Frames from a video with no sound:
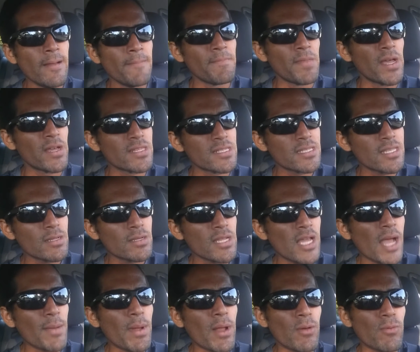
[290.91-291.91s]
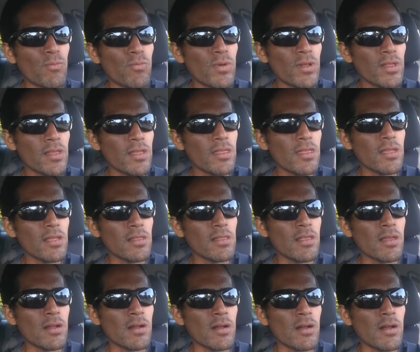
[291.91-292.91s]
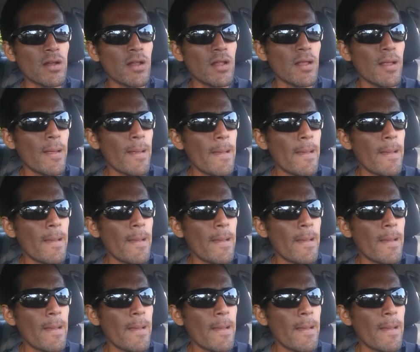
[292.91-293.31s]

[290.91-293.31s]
Now, at the same time, I really think they're